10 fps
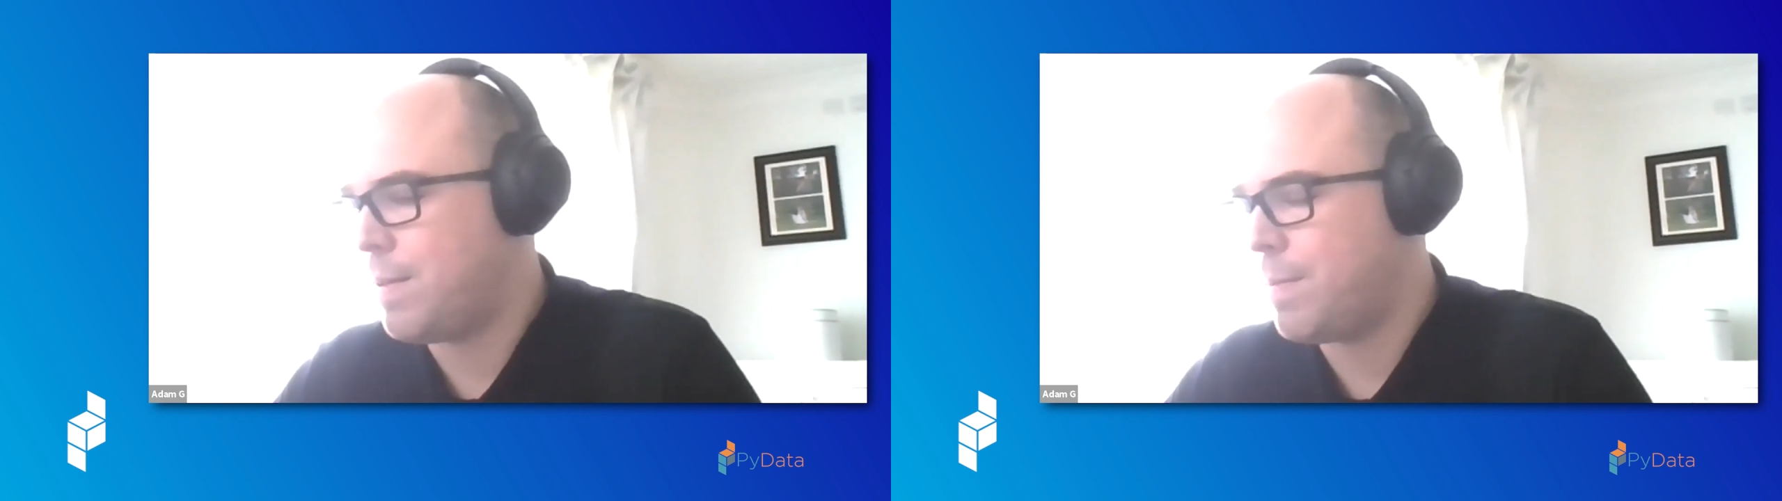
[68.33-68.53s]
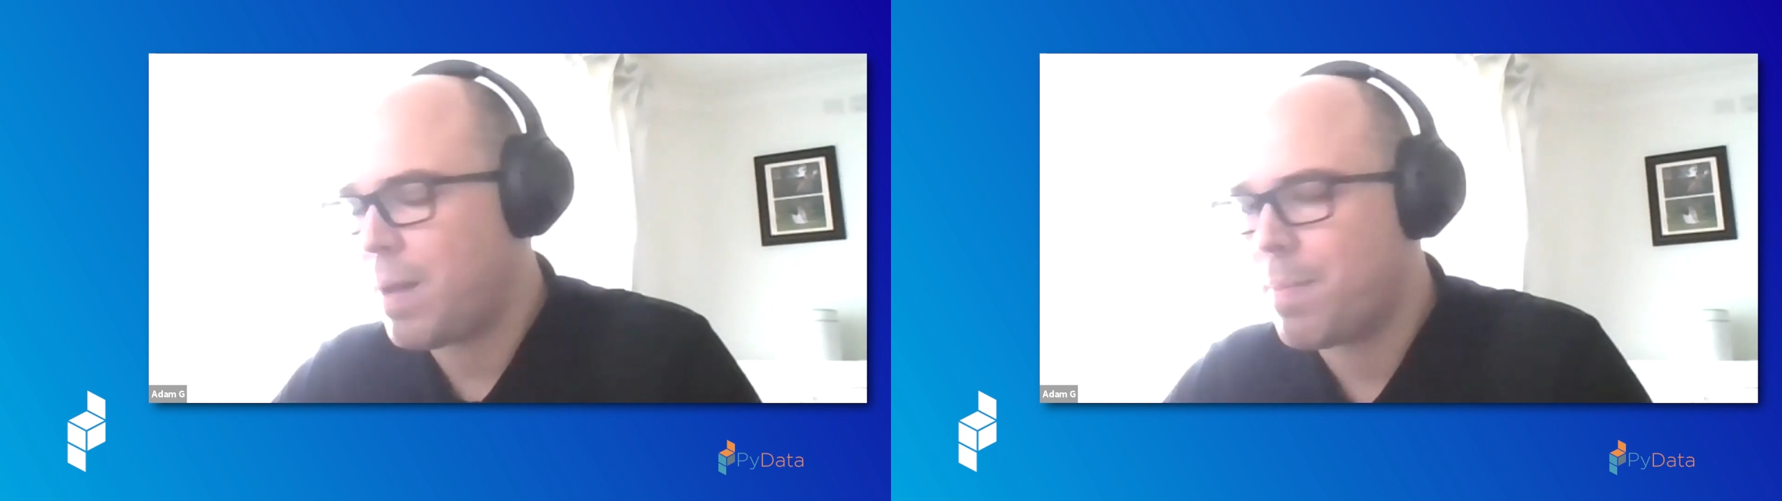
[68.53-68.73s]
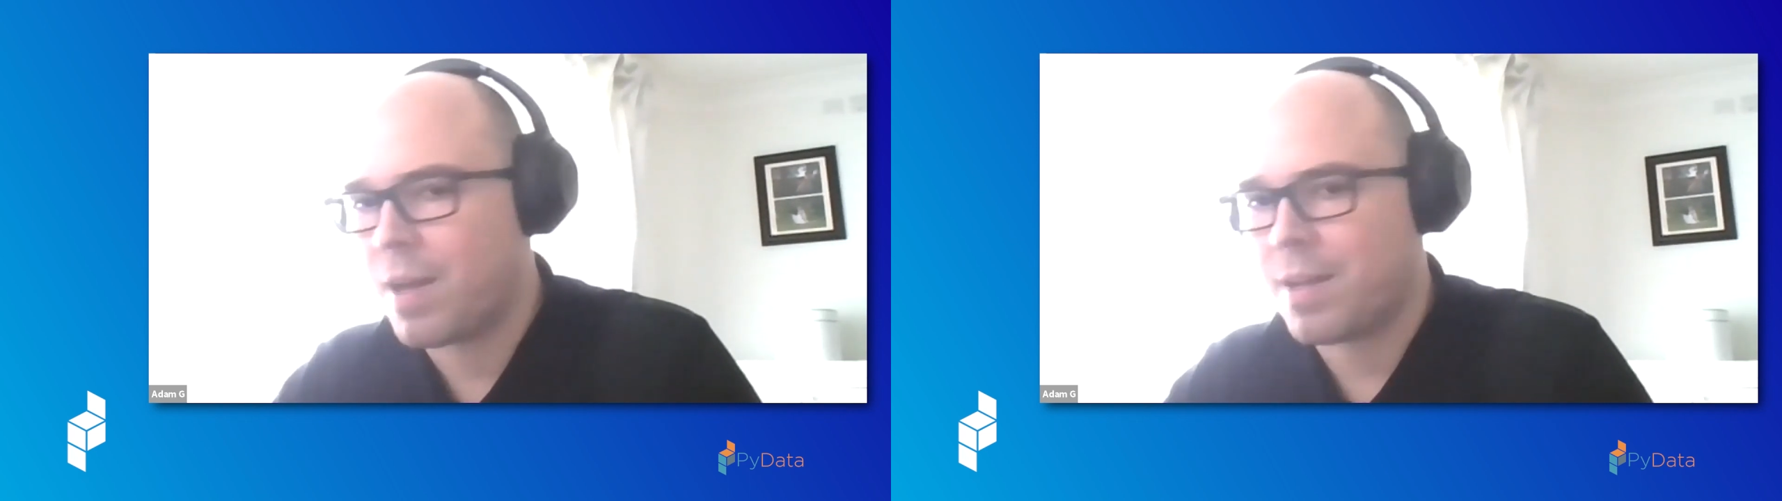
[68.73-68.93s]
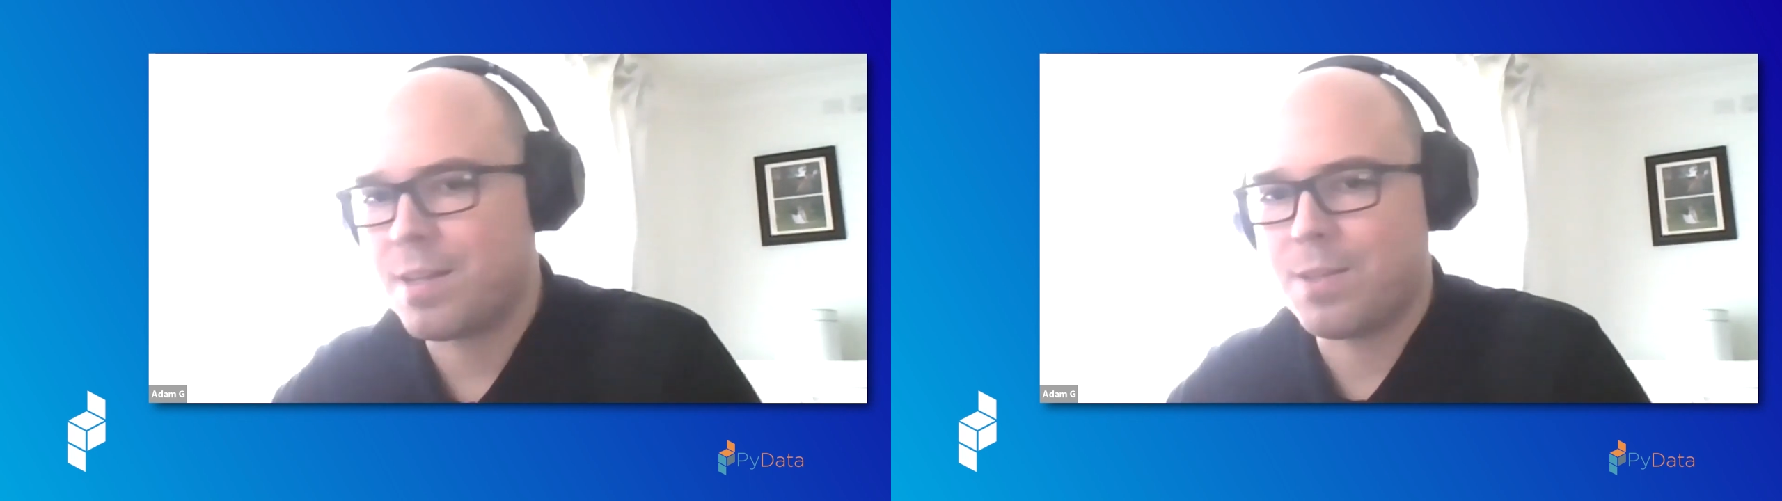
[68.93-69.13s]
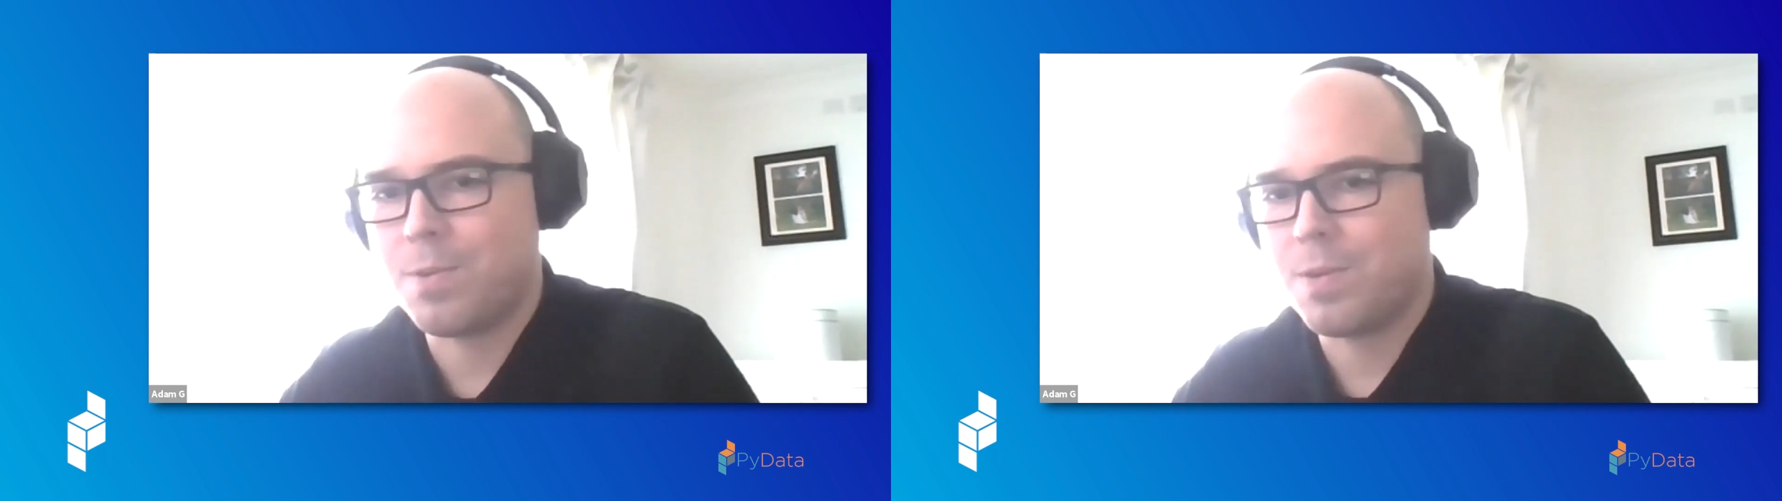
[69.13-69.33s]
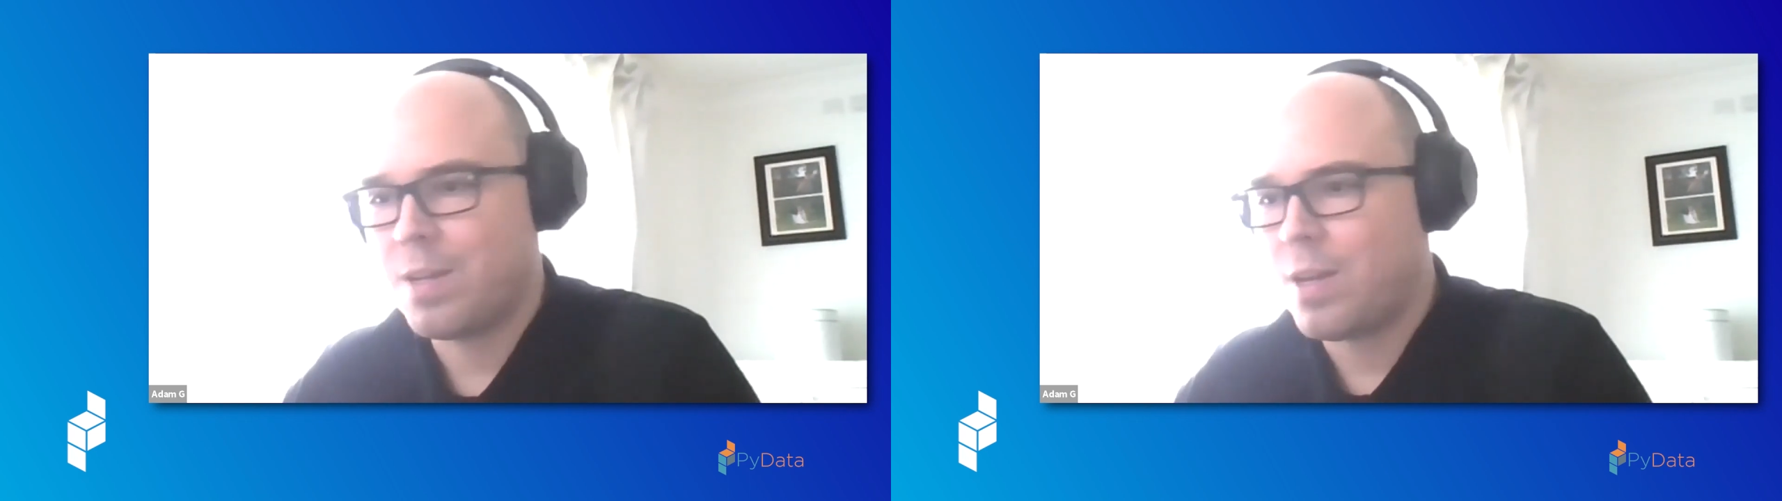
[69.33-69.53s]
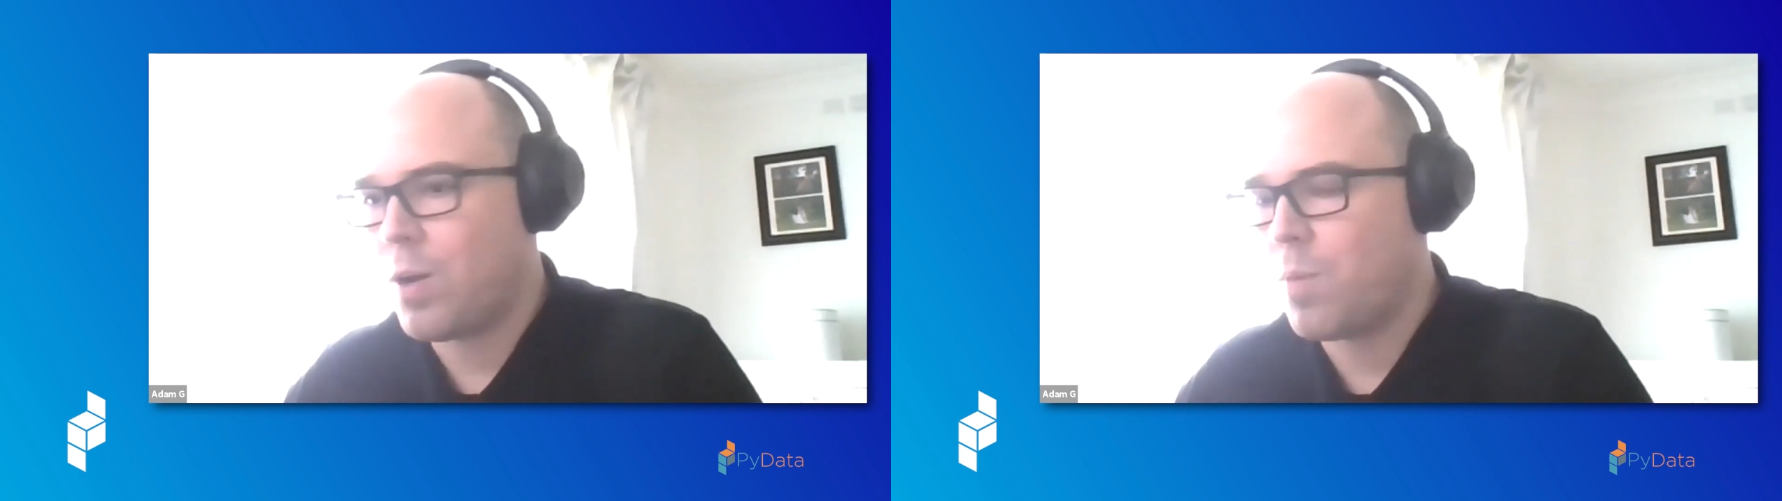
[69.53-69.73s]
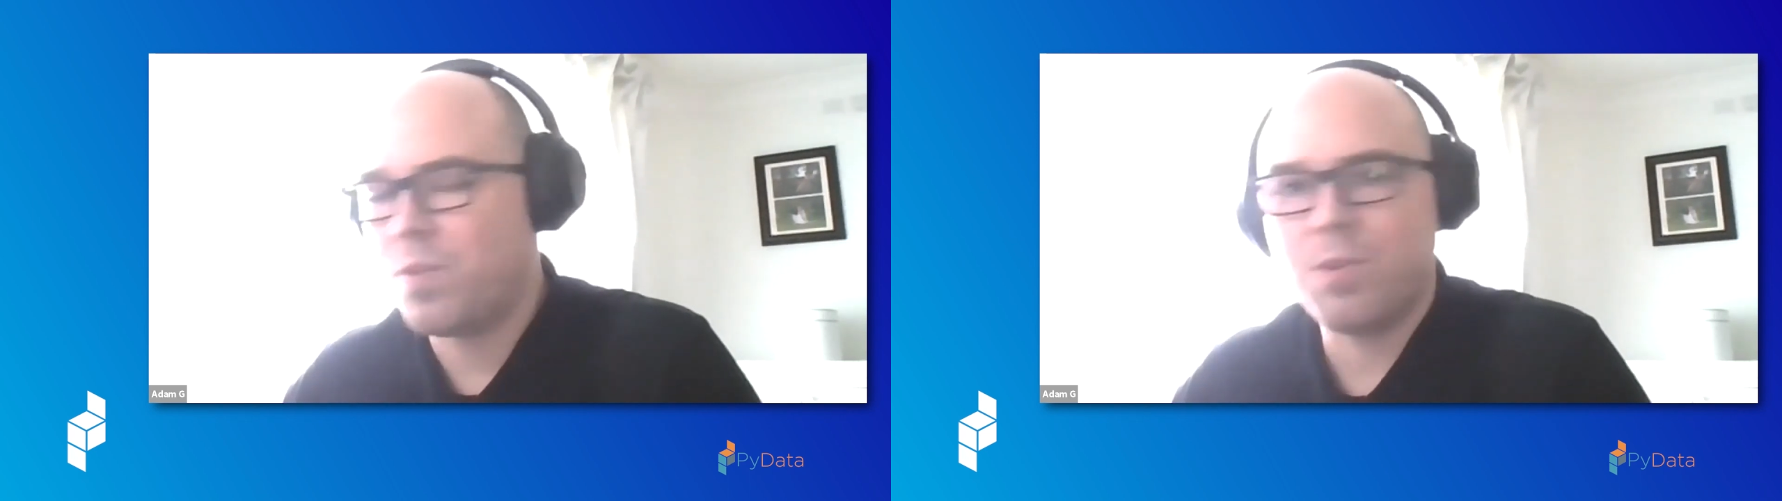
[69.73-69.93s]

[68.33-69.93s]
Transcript: pipeline. So hopefully